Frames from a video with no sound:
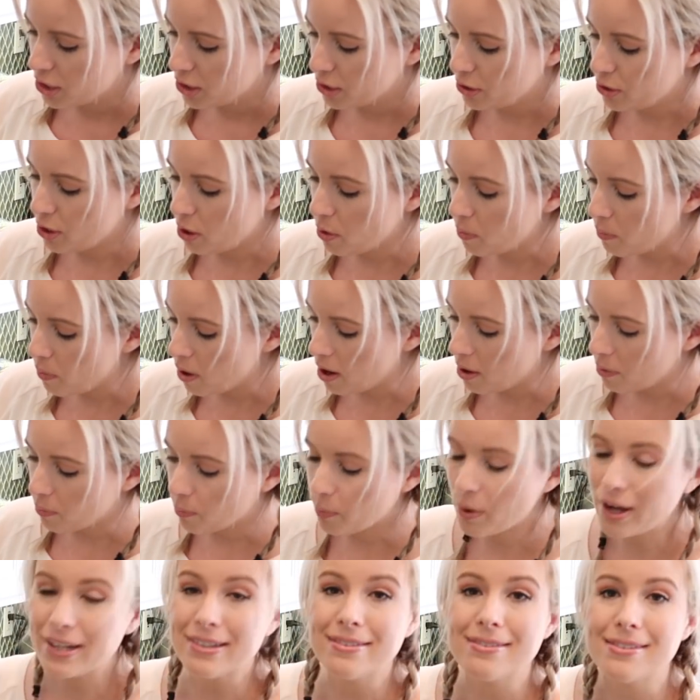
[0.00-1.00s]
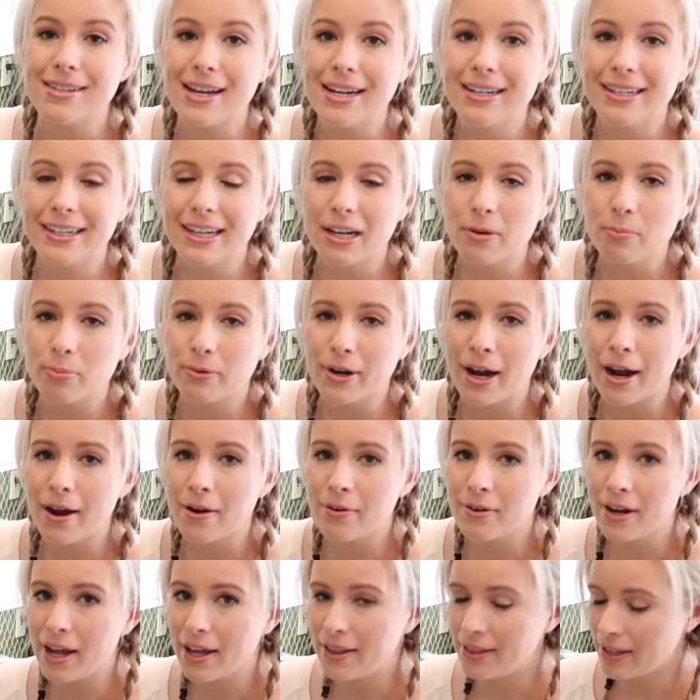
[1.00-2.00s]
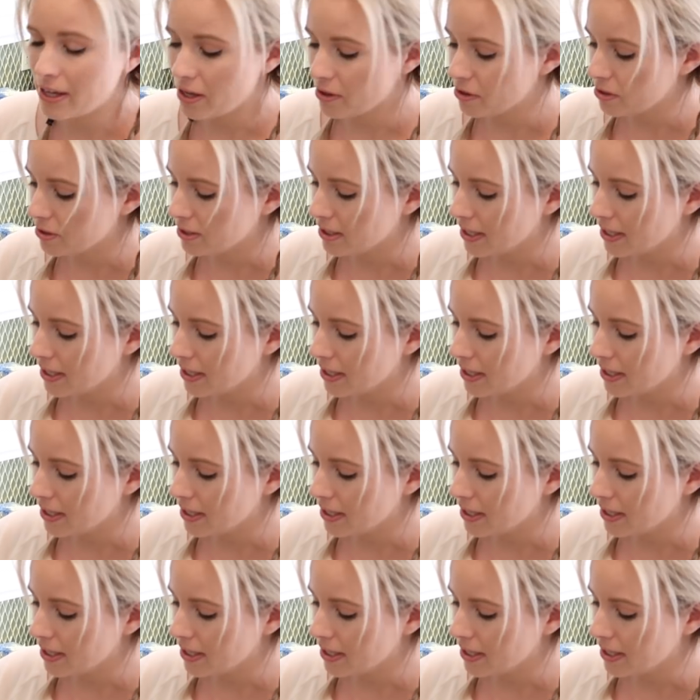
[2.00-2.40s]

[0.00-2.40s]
you don't want one side to get brown and the other